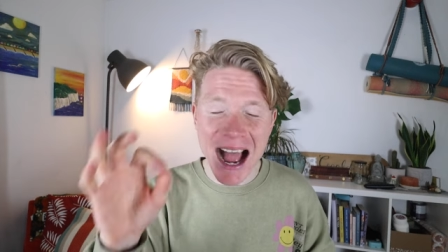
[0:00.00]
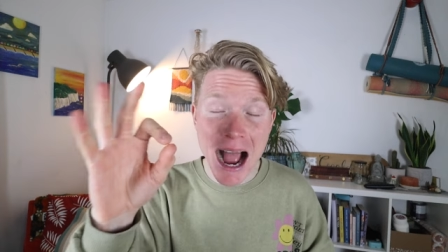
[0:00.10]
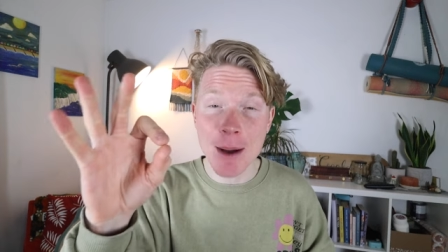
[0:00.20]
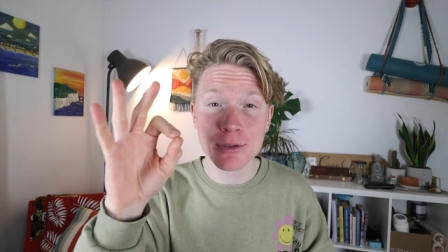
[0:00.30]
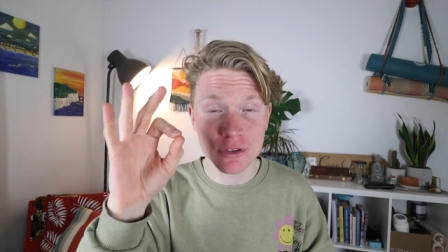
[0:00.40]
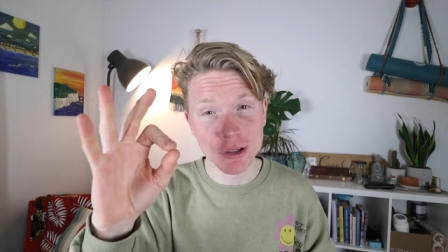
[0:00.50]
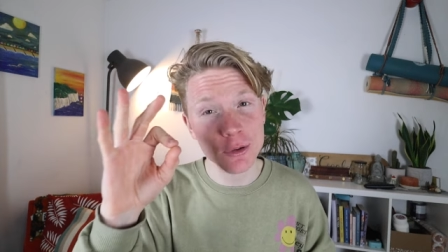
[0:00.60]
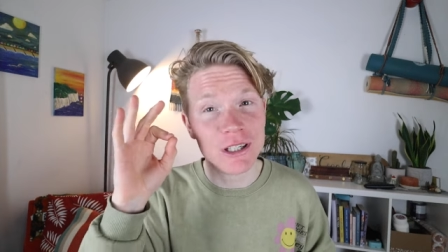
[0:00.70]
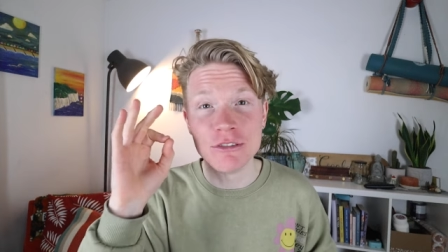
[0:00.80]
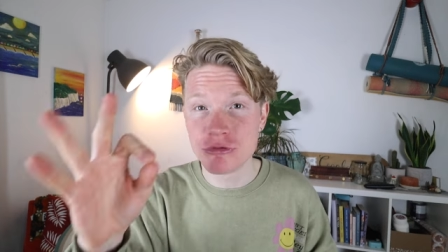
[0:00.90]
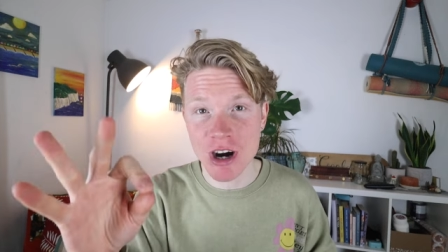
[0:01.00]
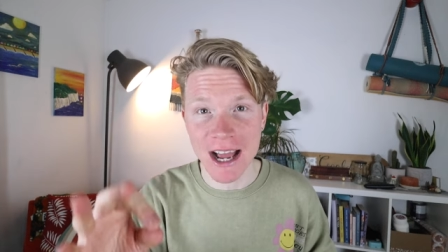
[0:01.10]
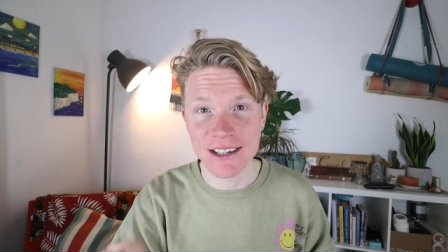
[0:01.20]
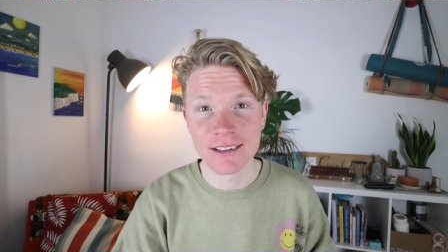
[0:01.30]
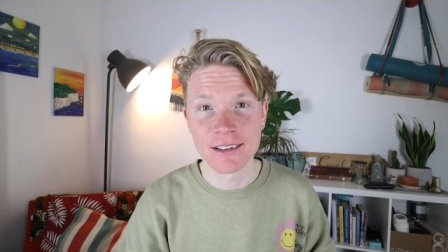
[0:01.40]
absolutely
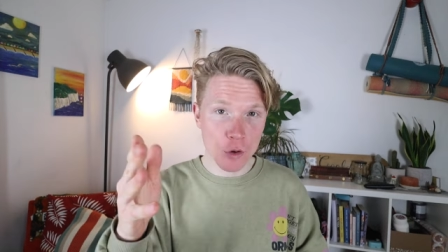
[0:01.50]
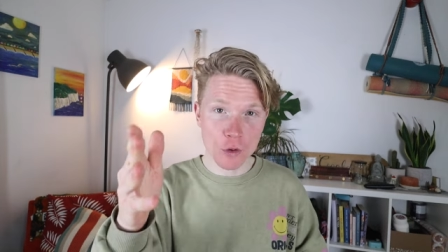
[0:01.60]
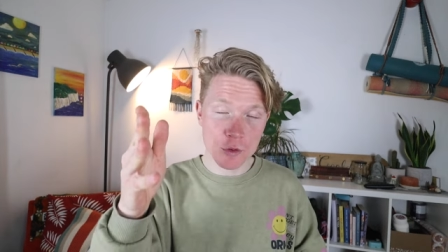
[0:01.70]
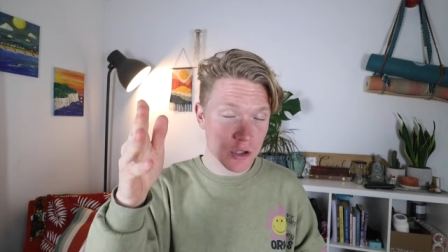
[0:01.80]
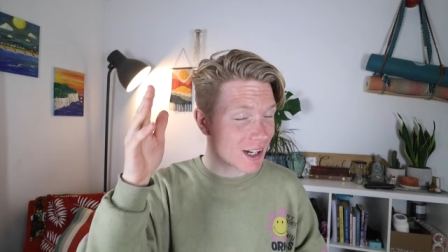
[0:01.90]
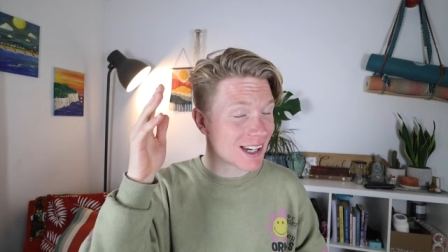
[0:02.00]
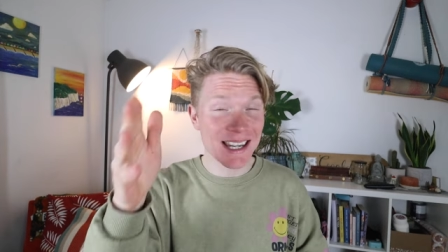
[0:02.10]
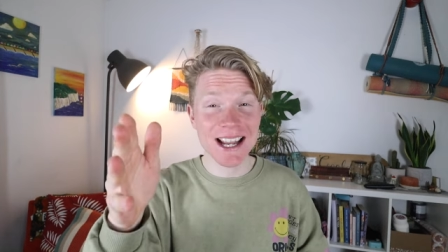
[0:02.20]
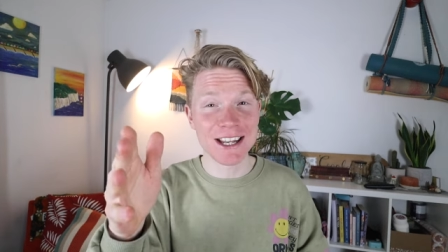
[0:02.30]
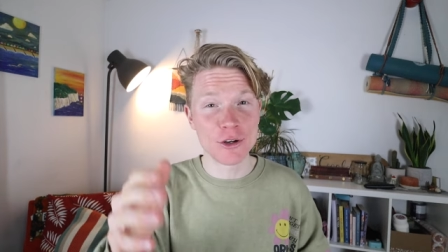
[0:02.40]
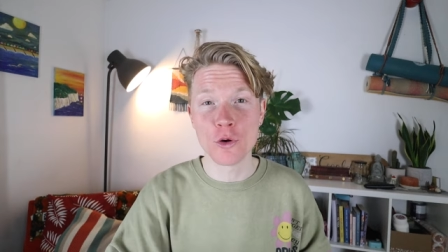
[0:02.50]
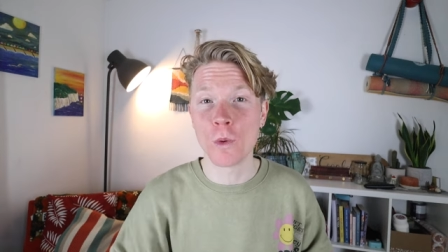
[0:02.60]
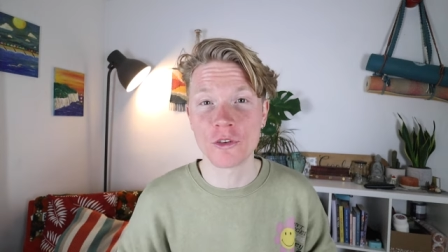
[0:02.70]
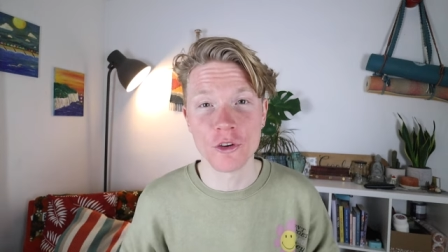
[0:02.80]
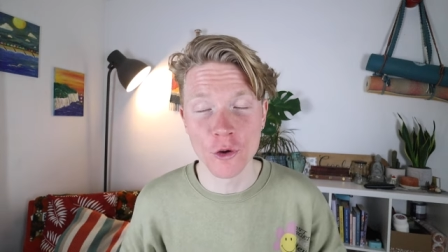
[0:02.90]
rad. The locals clearly knew
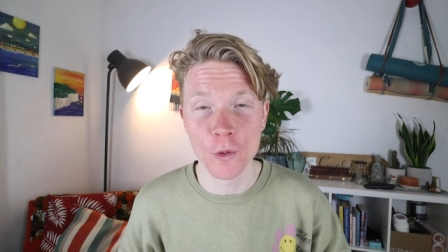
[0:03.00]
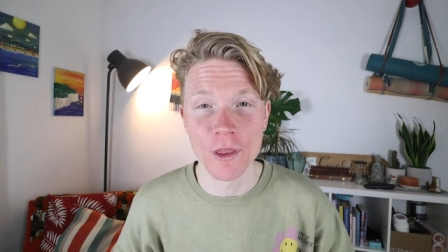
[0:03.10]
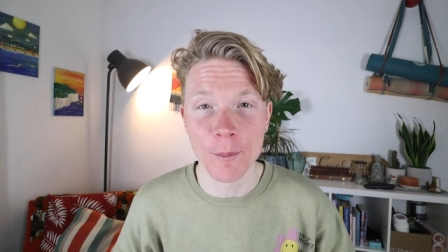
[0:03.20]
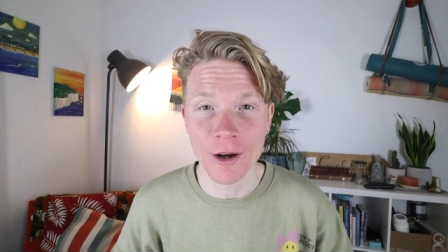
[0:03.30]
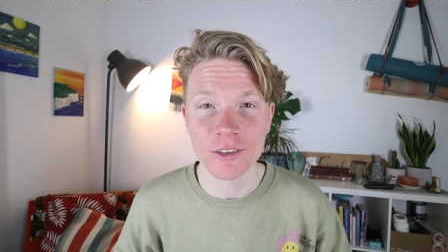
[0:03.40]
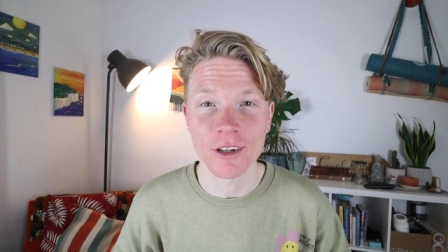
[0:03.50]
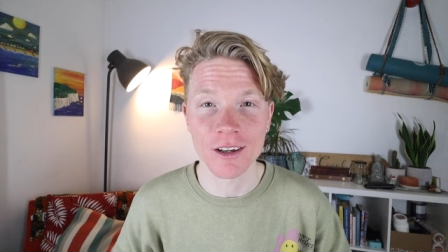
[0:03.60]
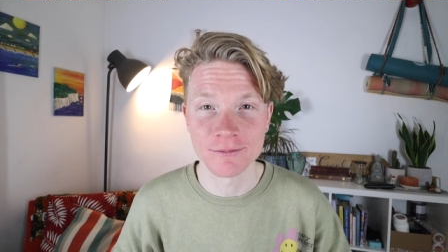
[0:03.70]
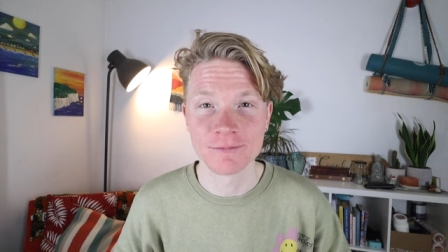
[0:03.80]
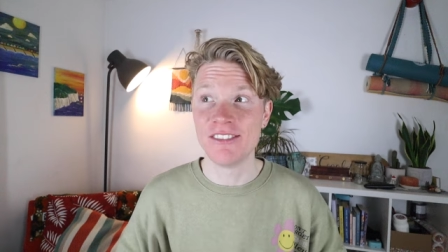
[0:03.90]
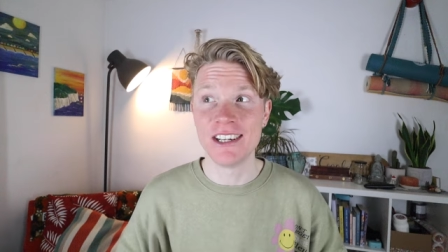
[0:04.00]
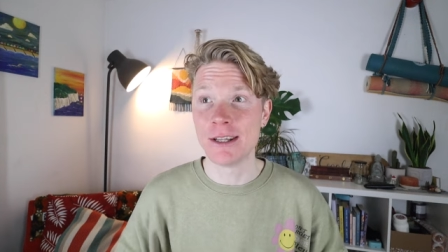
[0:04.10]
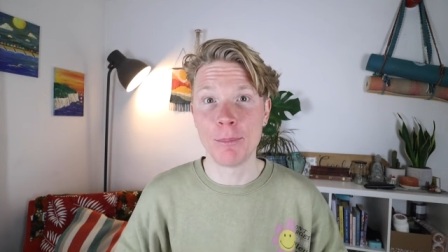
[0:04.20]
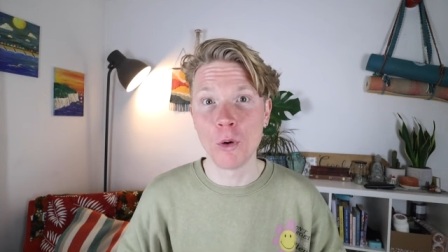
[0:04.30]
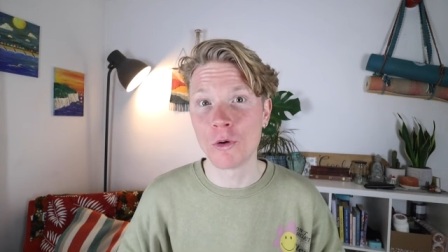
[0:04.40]
what to do with a busker, even
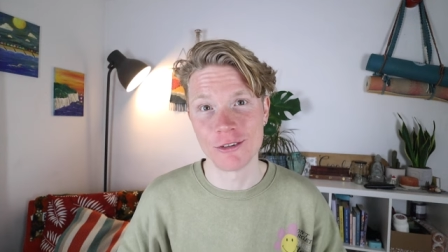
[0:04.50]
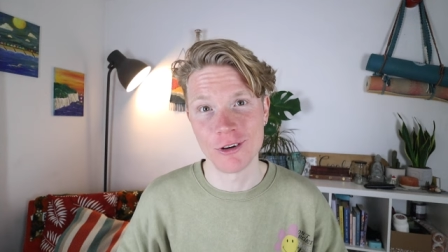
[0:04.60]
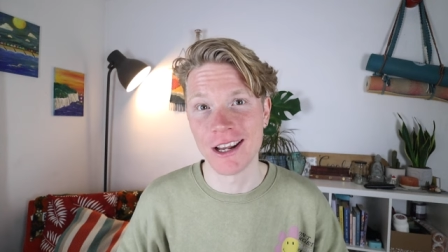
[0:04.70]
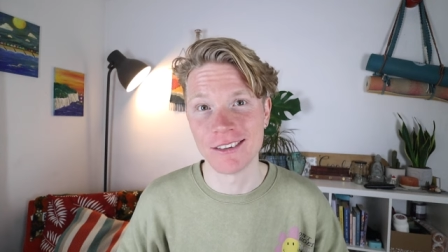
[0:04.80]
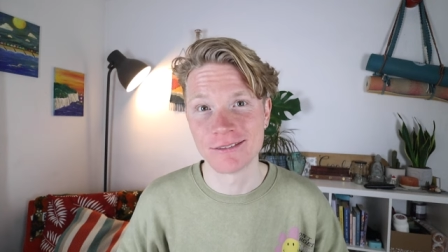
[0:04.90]
in the pouring rain.